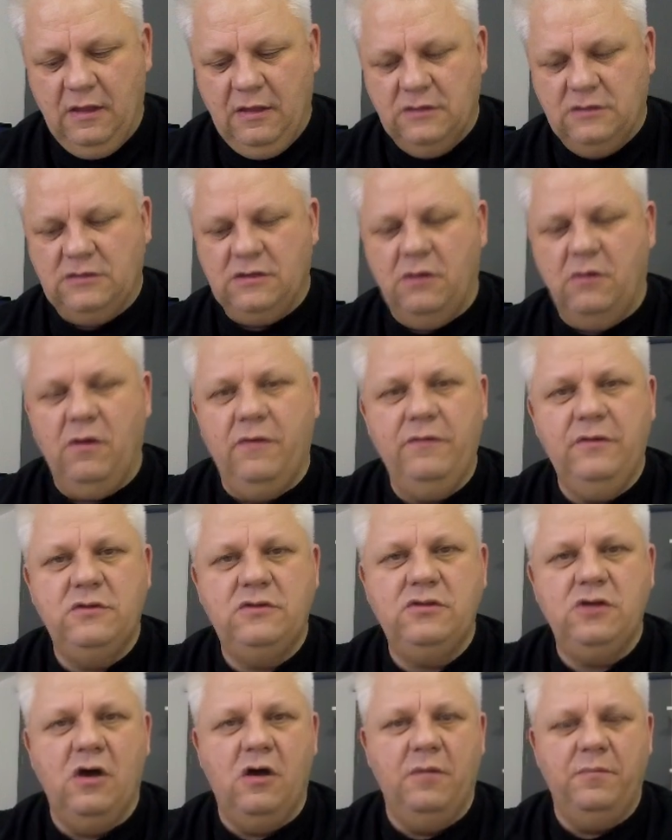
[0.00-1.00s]
So on the
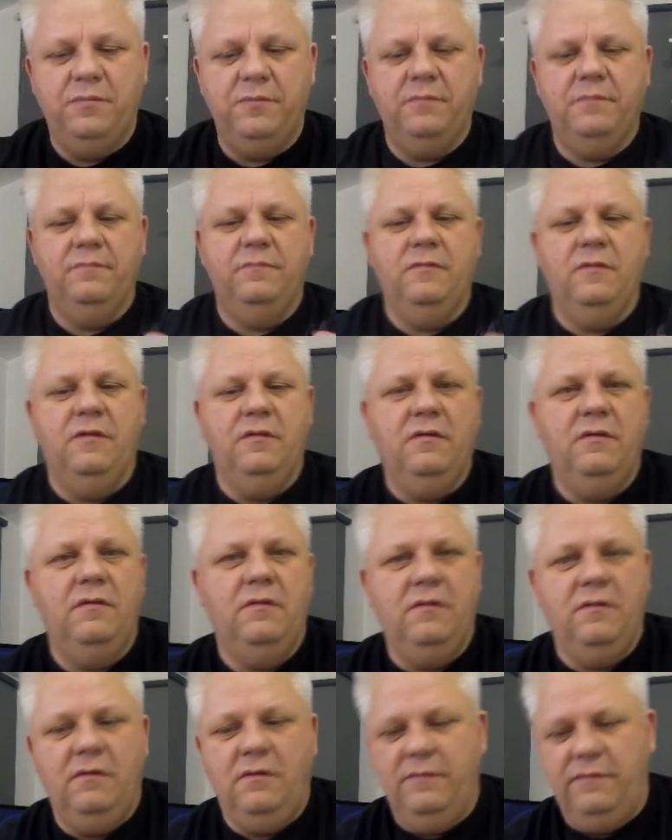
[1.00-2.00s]
top
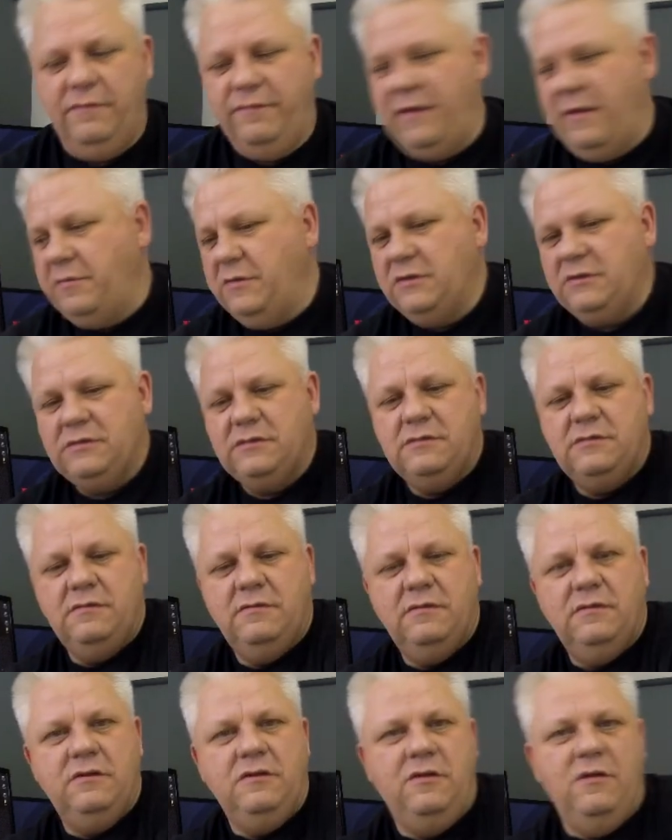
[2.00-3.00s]
of the famas,
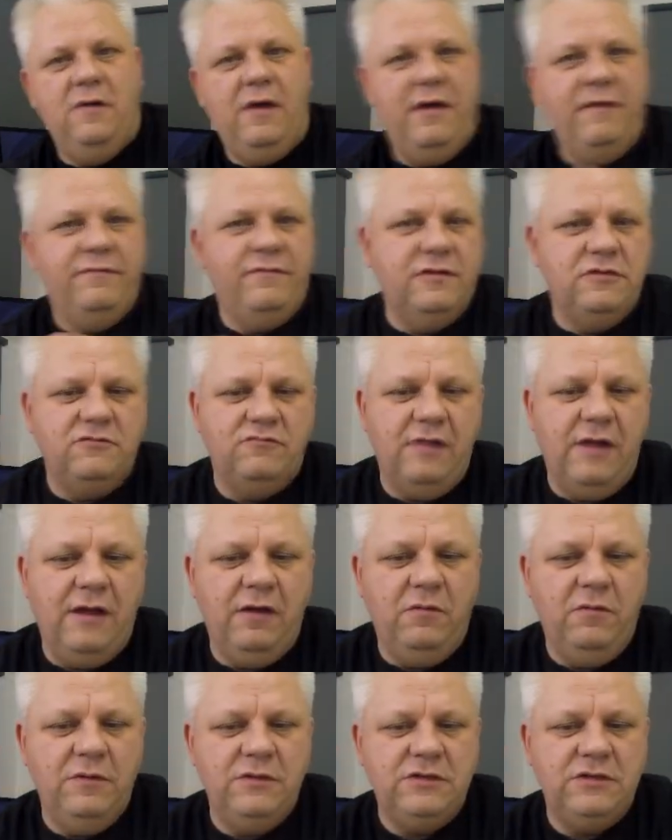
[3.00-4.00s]
you have this
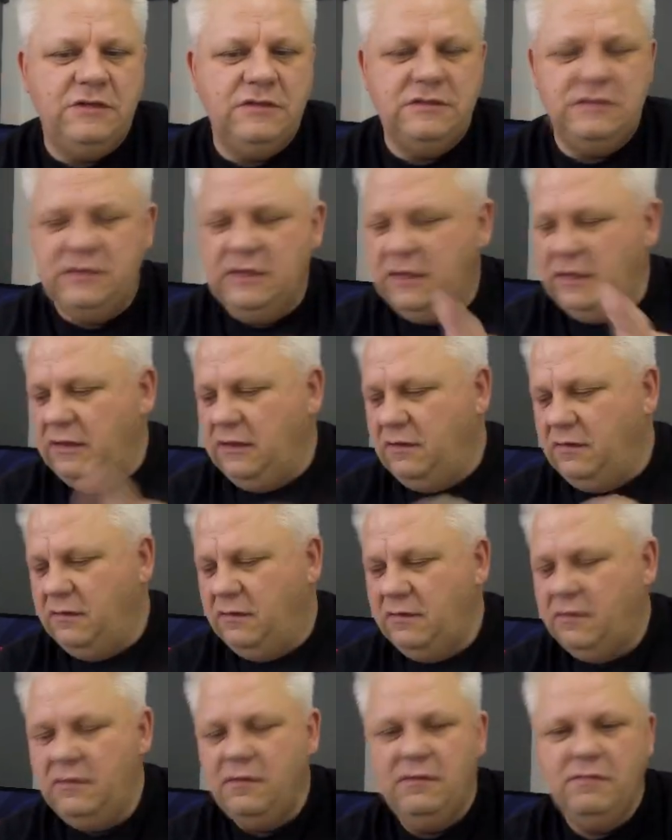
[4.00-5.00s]
rail, which is the
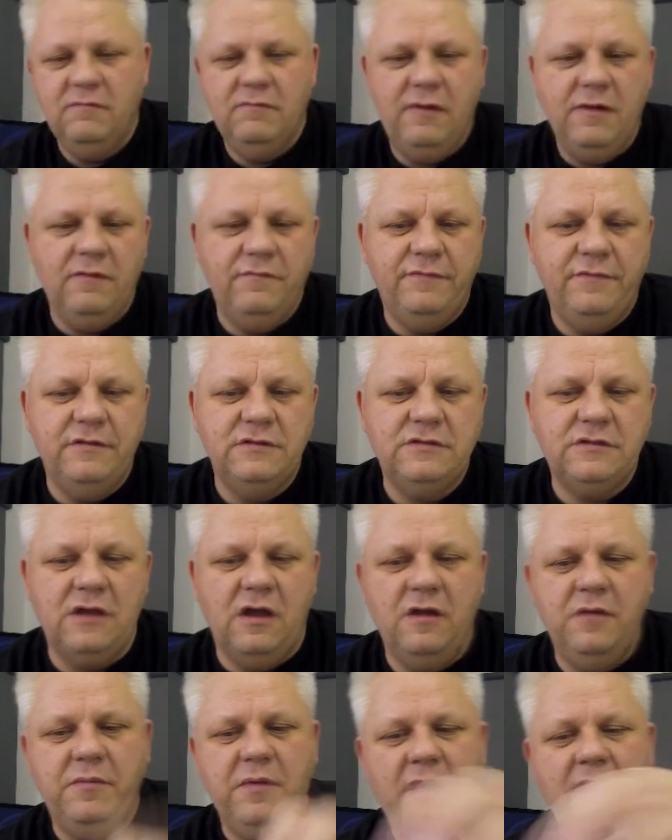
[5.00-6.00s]
round for the
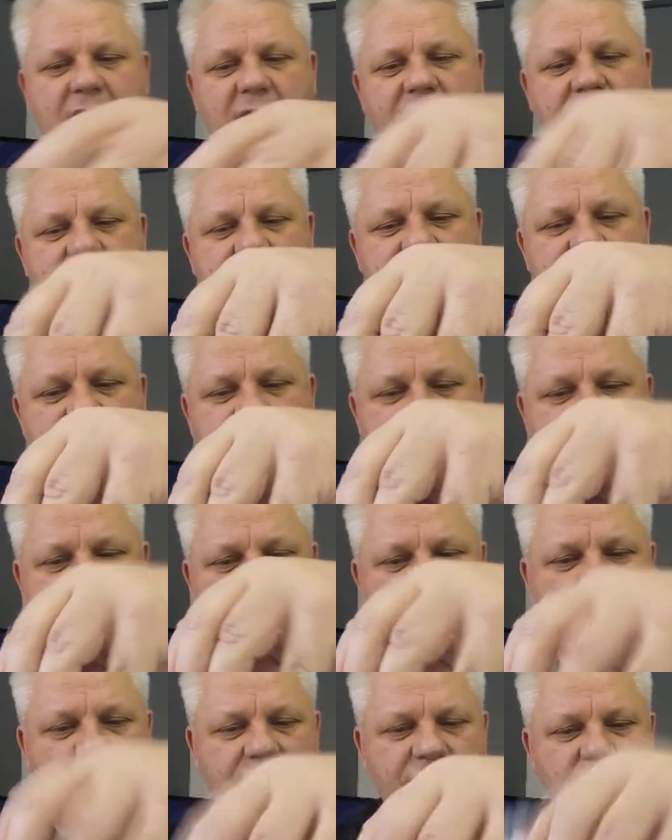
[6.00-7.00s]
scope. This does
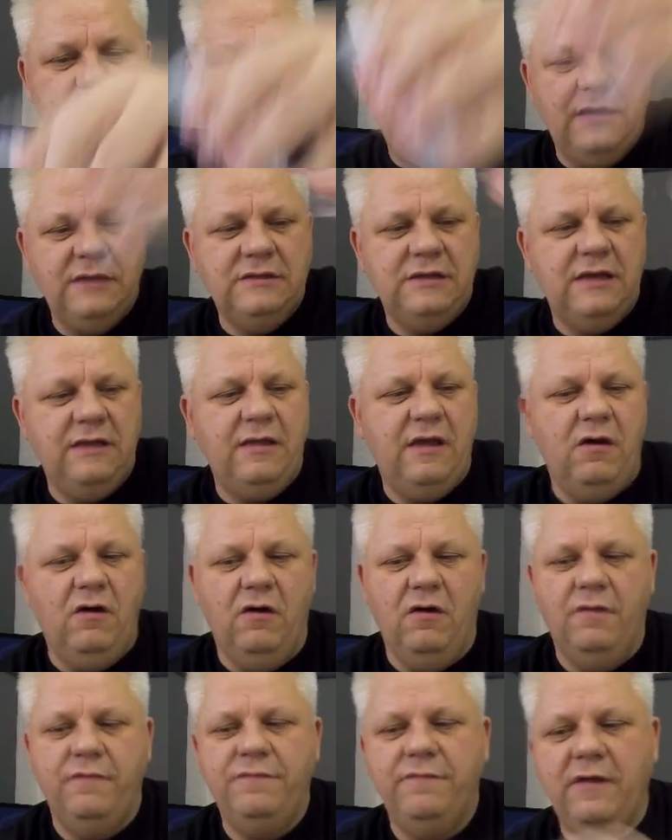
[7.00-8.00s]
come off. You can take that
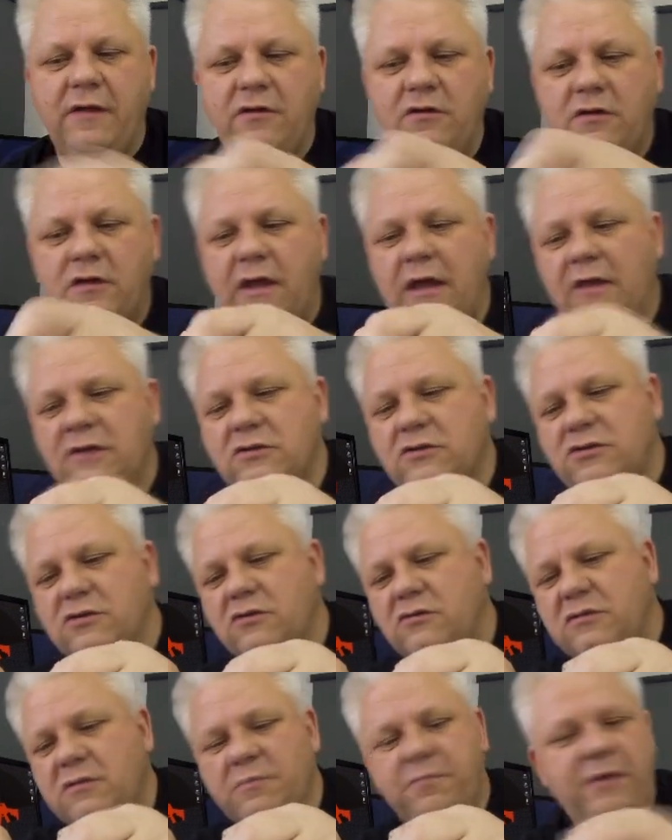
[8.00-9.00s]
off and you can just
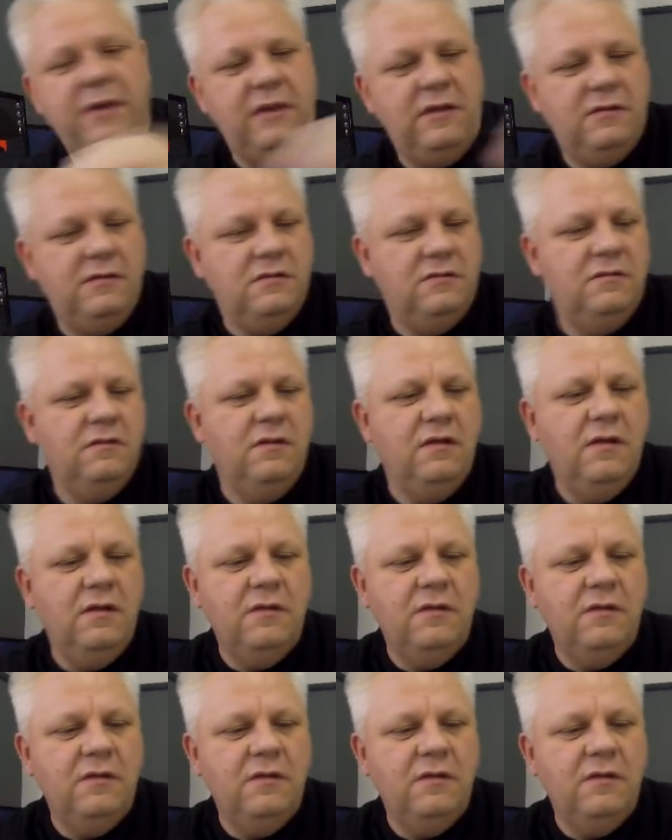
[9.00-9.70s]
use the pin.